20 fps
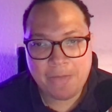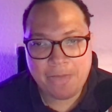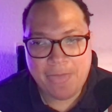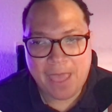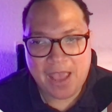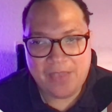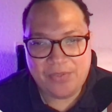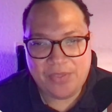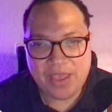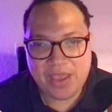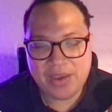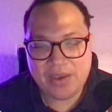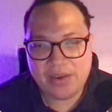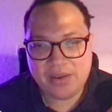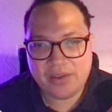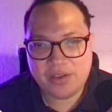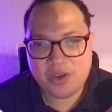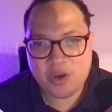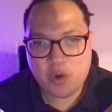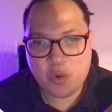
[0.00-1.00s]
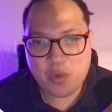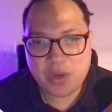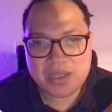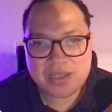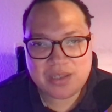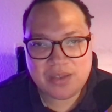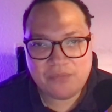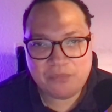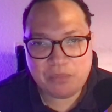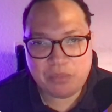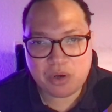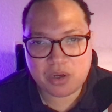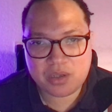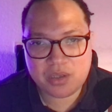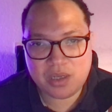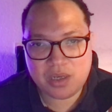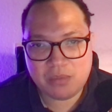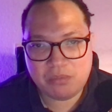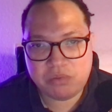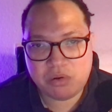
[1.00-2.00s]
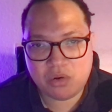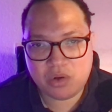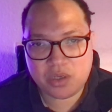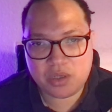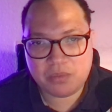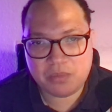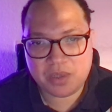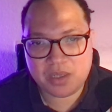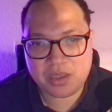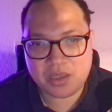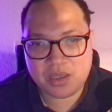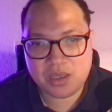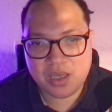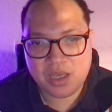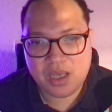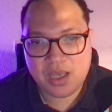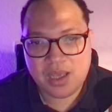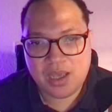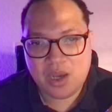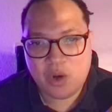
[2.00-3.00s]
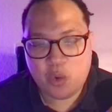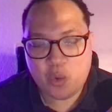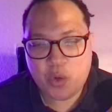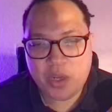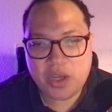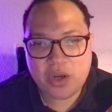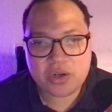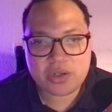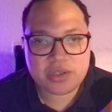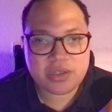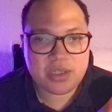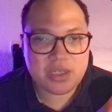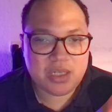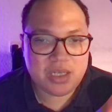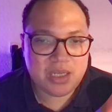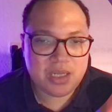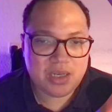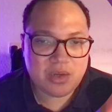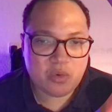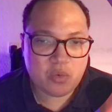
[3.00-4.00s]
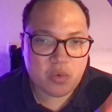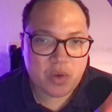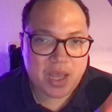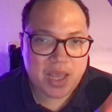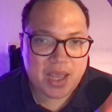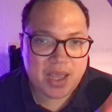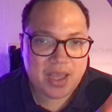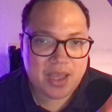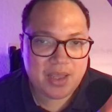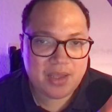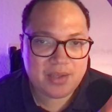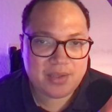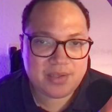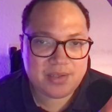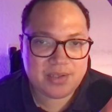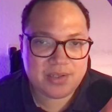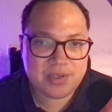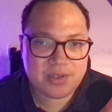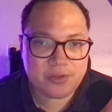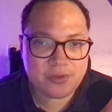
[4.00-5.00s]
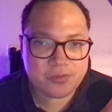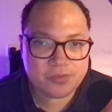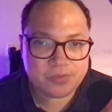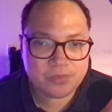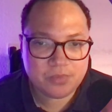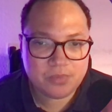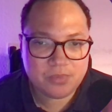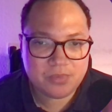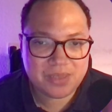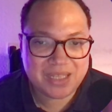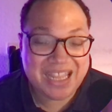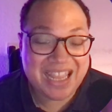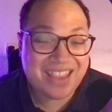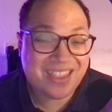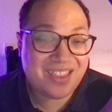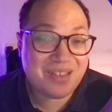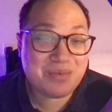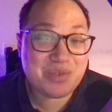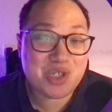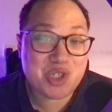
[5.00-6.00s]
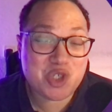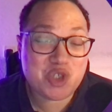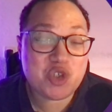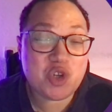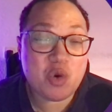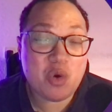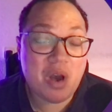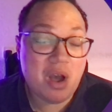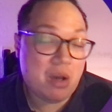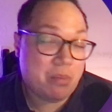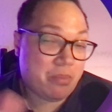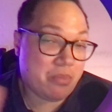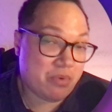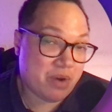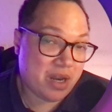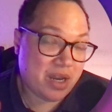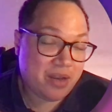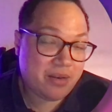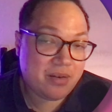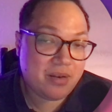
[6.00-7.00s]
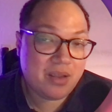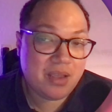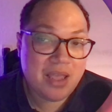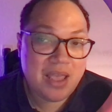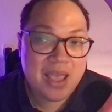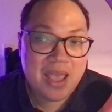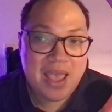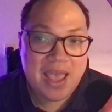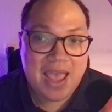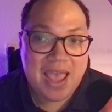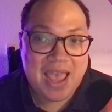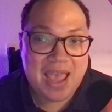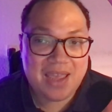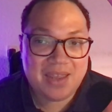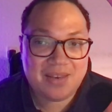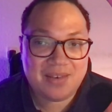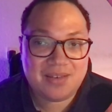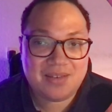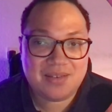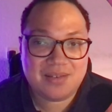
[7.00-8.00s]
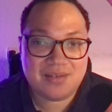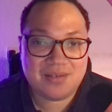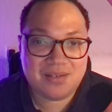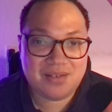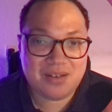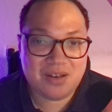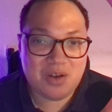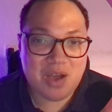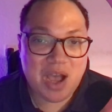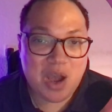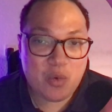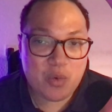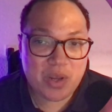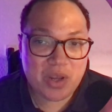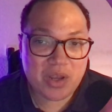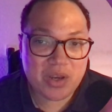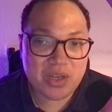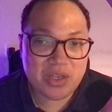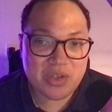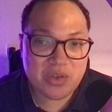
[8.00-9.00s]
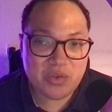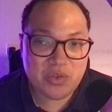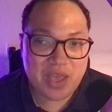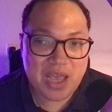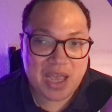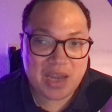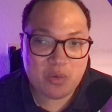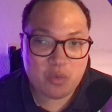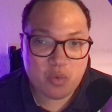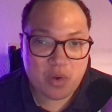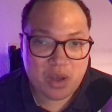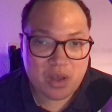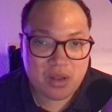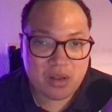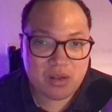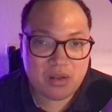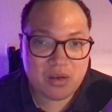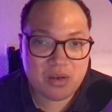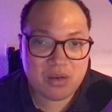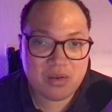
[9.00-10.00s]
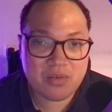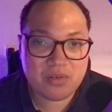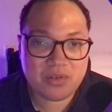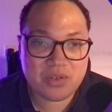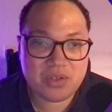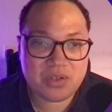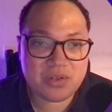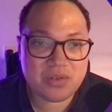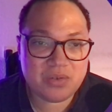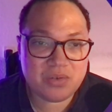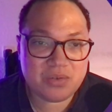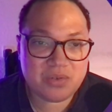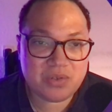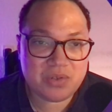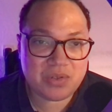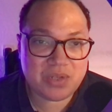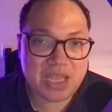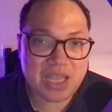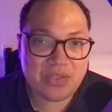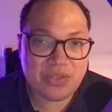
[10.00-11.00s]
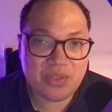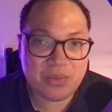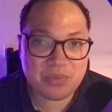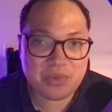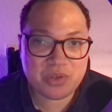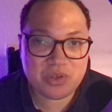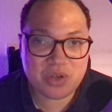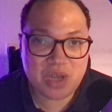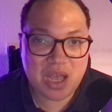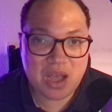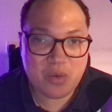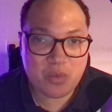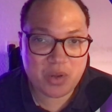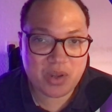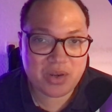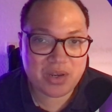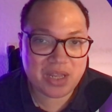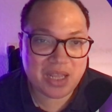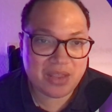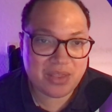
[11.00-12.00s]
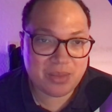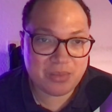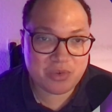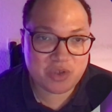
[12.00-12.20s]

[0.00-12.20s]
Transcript: And then once they've booked an appointment, we also need a way to get them to show up, right? And how are we going to do that? Well, how are we going to get them to